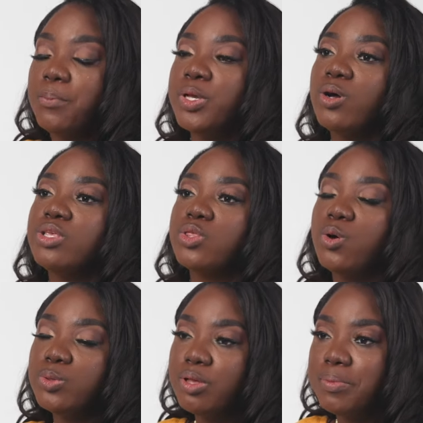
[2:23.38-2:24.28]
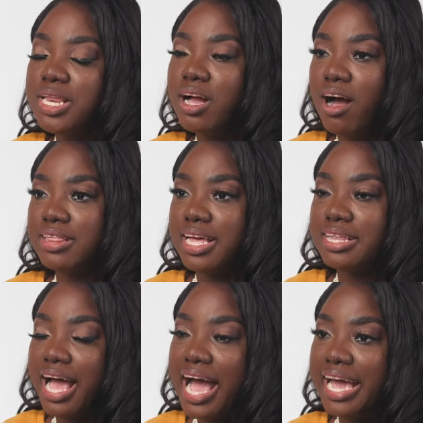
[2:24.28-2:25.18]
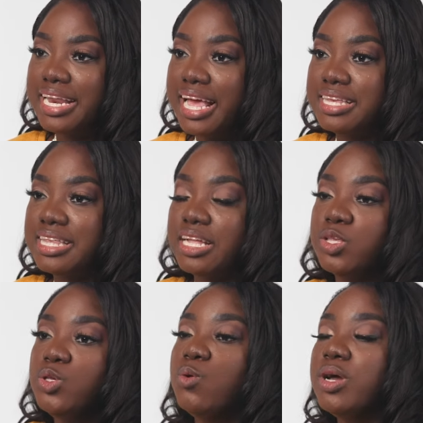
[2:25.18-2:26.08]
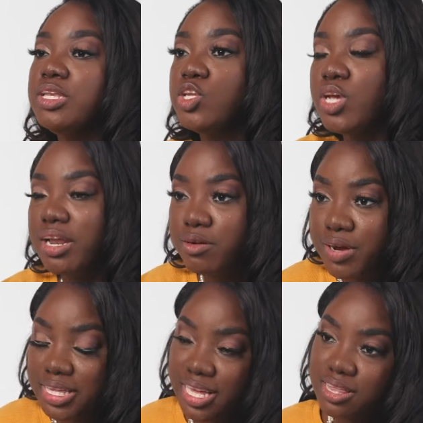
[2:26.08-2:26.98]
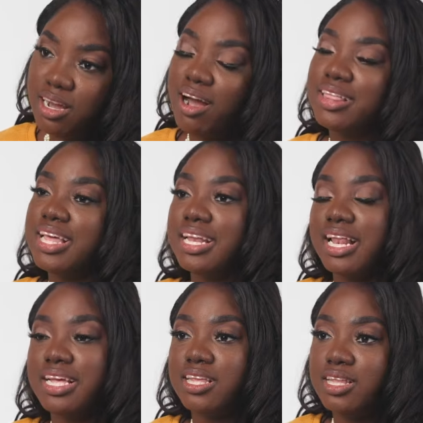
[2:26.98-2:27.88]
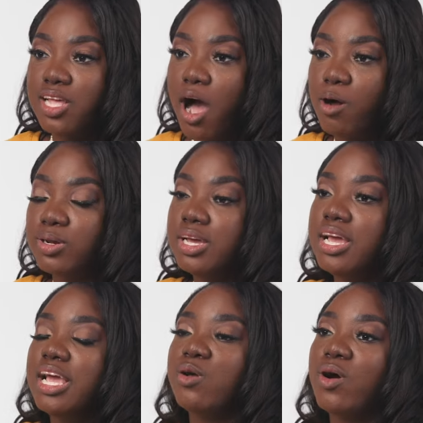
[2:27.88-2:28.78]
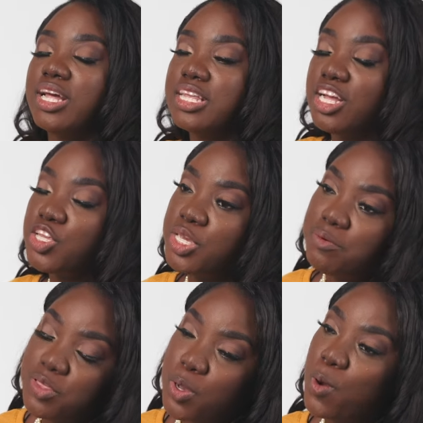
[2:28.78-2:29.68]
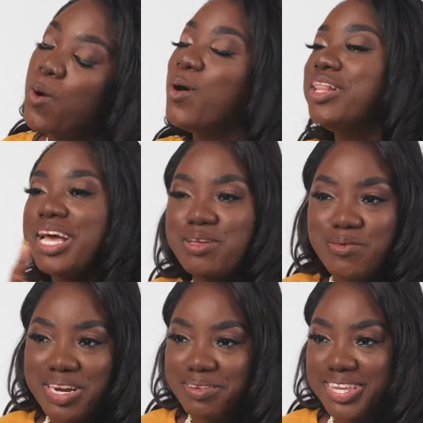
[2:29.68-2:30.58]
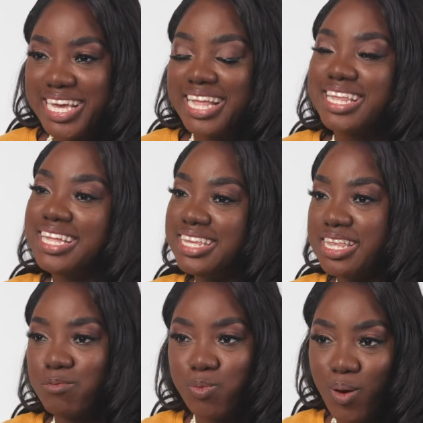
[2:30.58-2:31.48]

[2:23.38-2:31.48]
because those will be the content ideas that you would generate into content later down in order to achieve the goal that you would have set in step